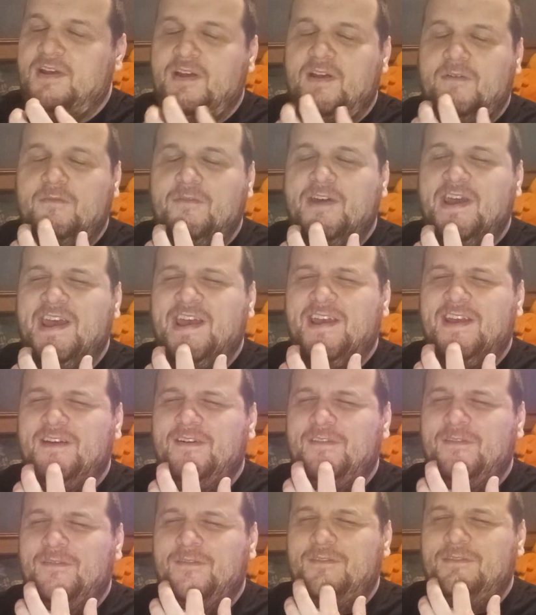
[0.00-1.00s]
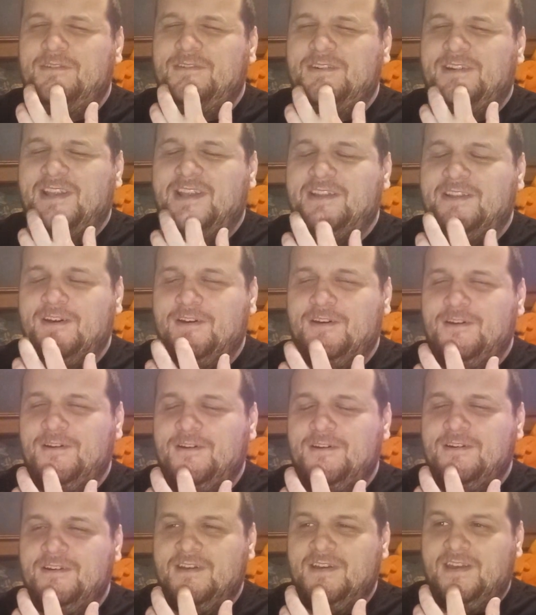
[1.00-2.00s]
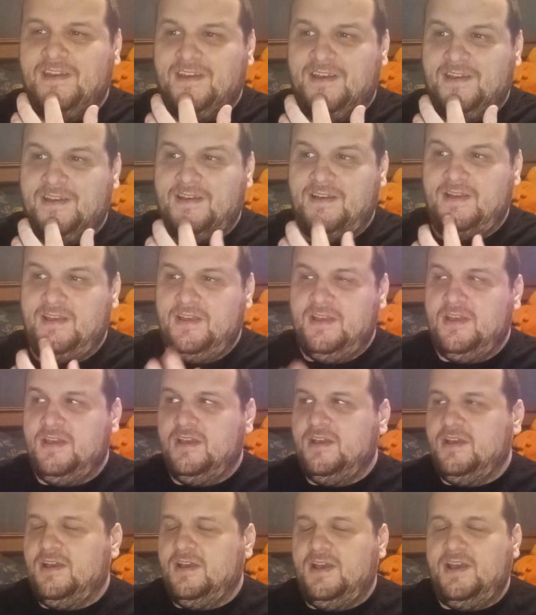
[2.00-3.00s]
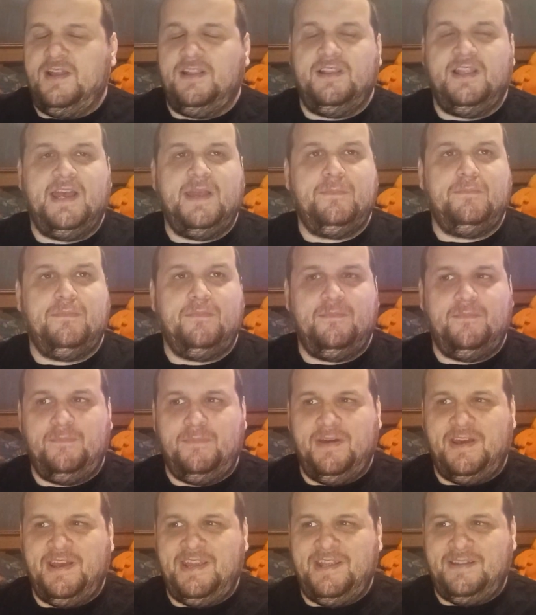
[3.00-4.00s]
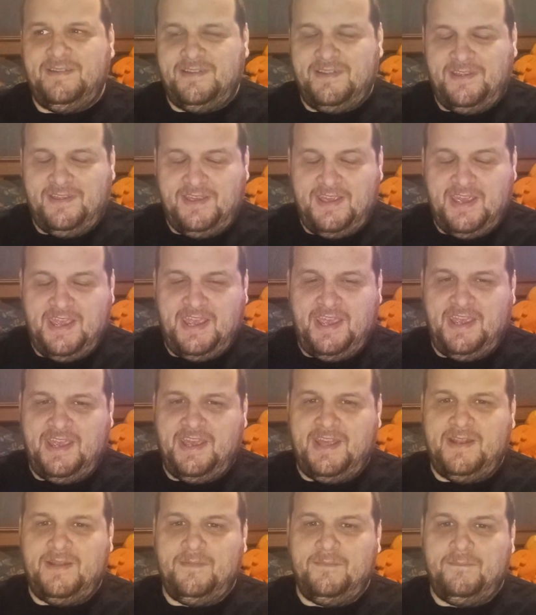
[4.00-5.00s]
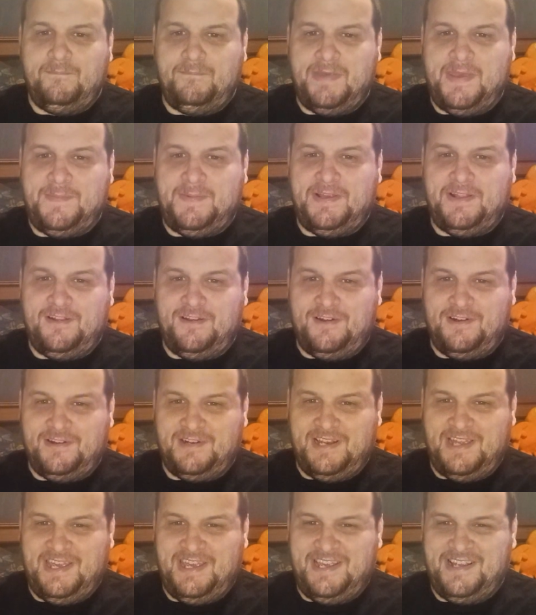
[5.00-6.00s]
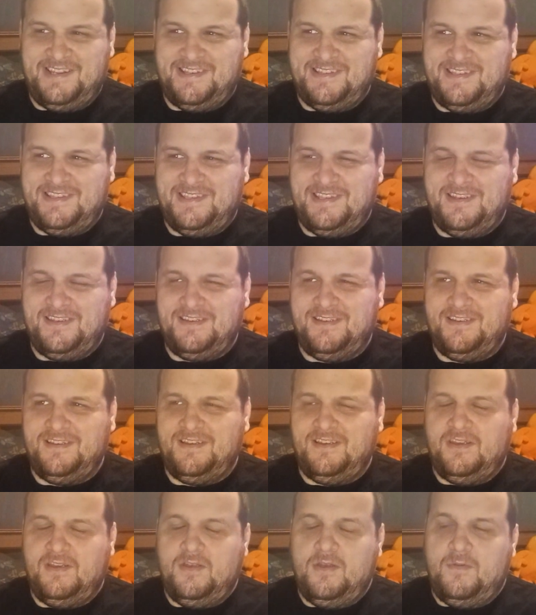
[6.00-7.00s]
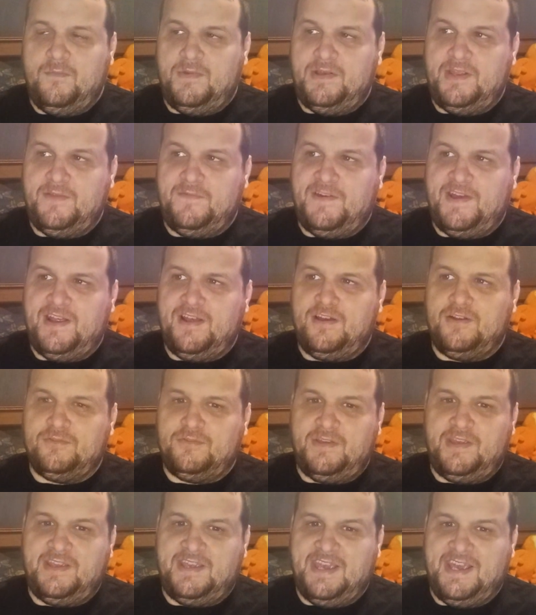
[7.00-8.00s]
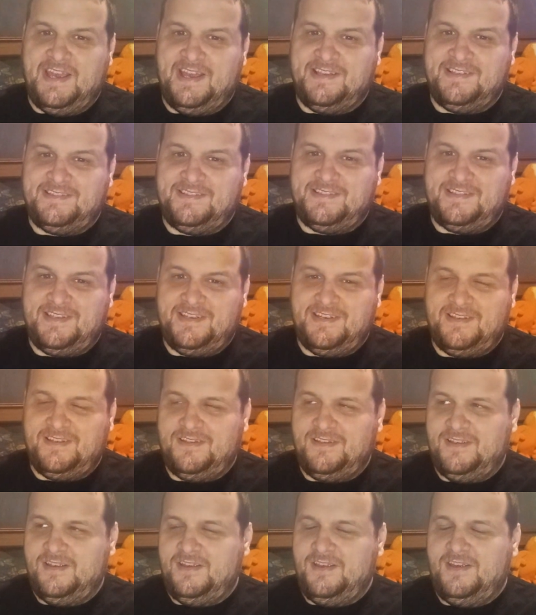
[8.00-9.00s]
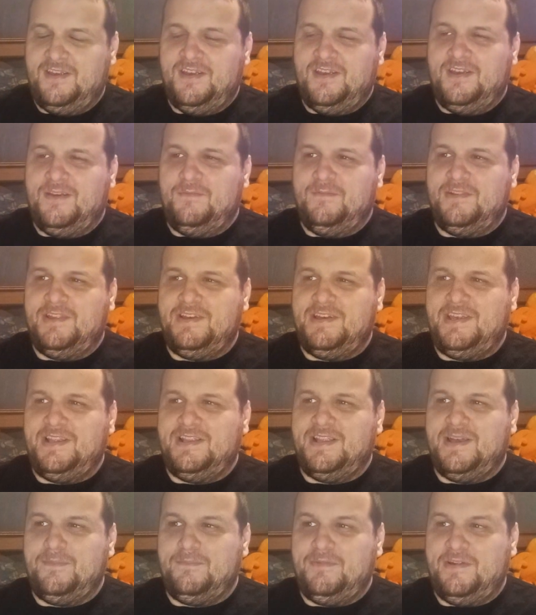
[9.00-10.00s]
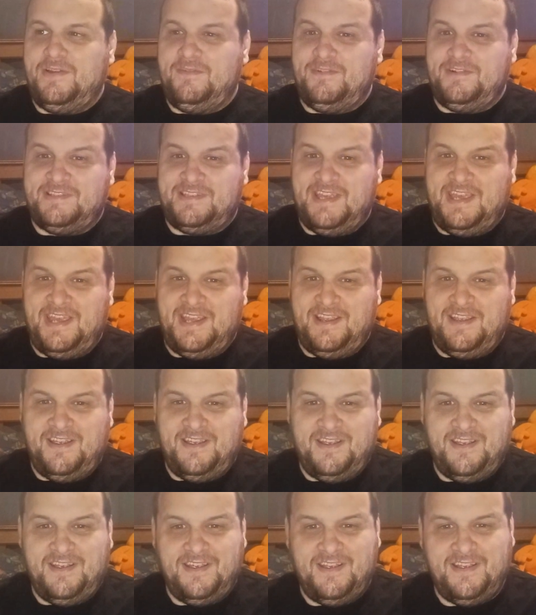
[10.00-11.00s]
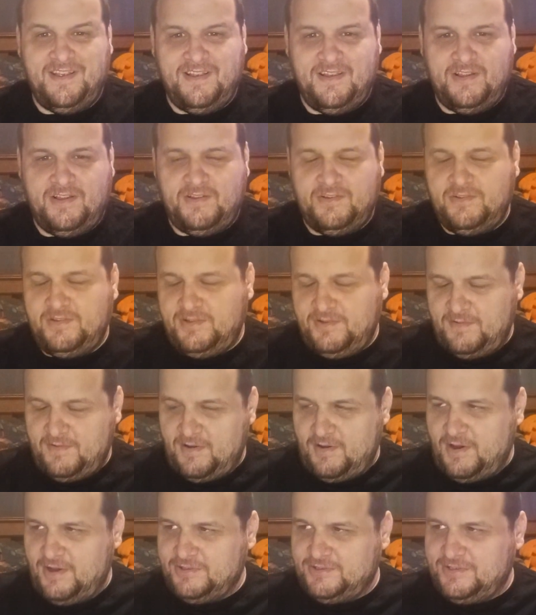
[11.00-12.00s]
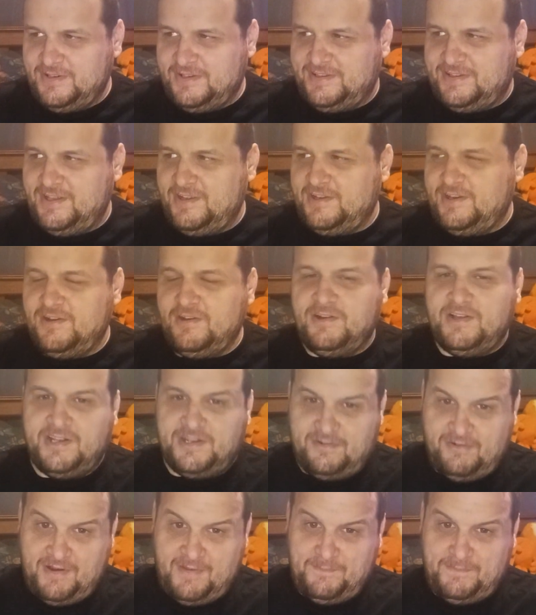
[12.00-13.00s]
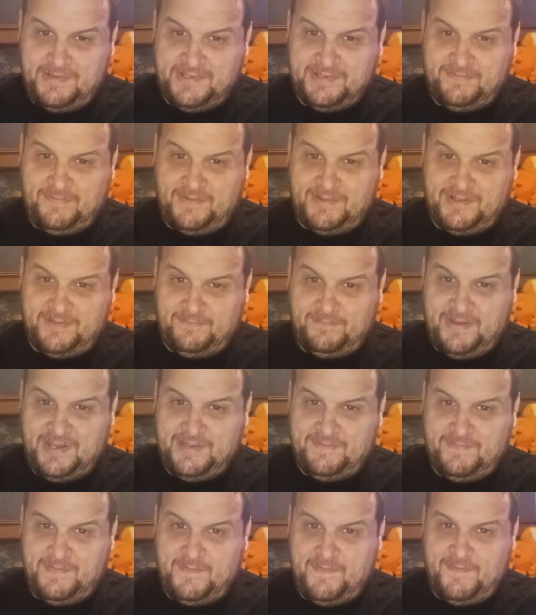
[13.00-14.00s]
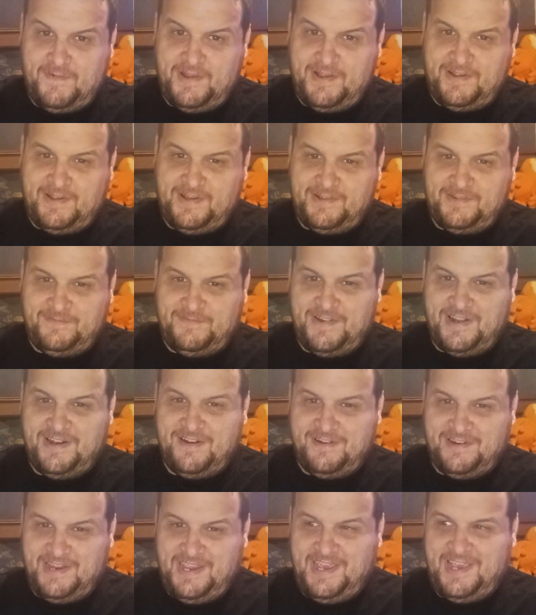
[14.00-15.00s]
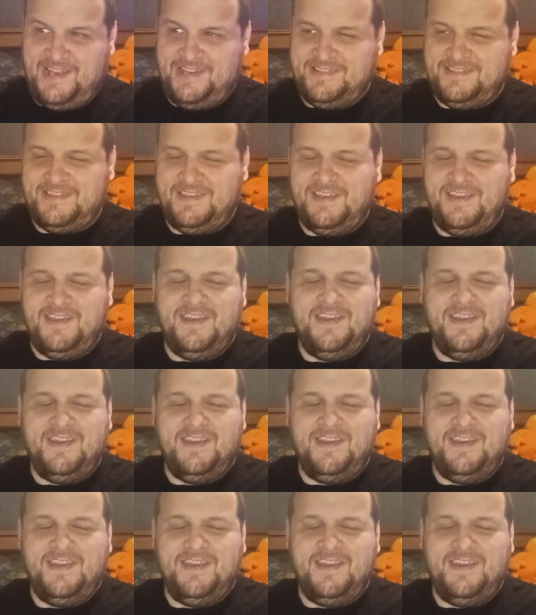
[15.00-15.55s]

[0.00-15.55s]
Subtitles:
A rat, the doll, a light bite, and baby long legs. When you find all three guests, Lily Lovebraid will say, she'll also tell you to go get crumpets from the basement before you go find her guests.